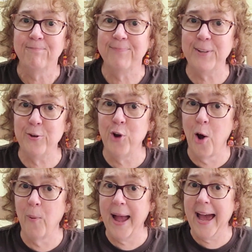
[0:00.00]

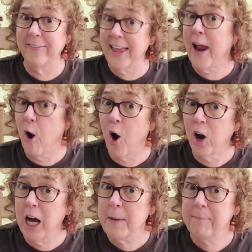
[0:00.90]
and they are
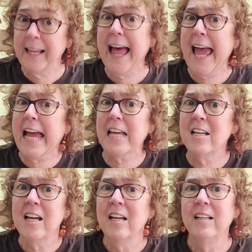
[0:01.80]
unplayed,
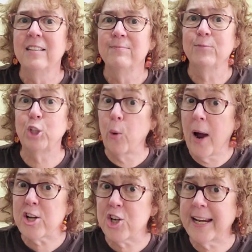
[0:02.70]
so
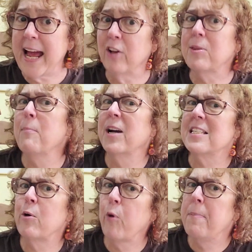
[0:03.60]
I should count them,
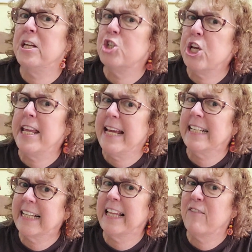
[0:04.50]
because it would be cheating
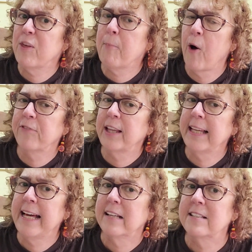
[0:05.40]
to leave them off the
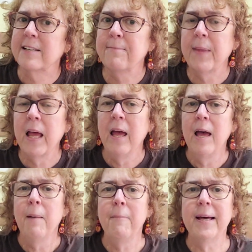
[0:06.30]
list.
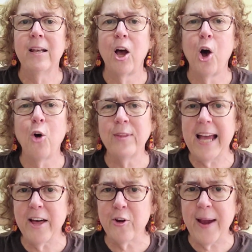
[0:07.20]
But on the
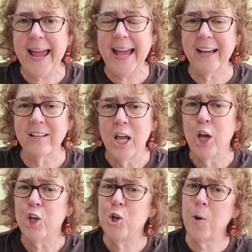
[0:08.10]
other hand,
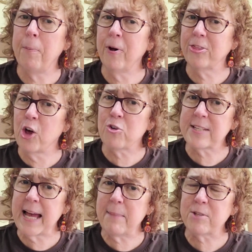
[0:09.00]
you put those
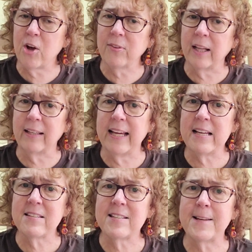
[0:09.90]
games on the
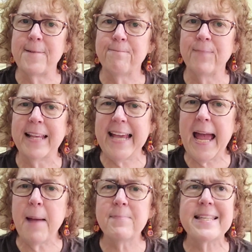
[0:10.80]
list,
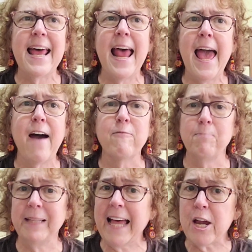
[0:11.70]
games that have
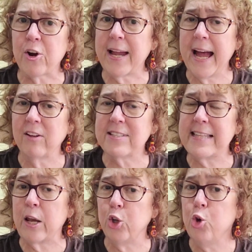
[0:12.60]
player counts
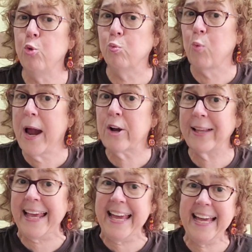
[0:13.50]
that you
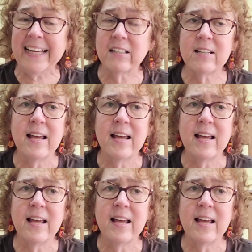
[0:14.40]
rarely hit,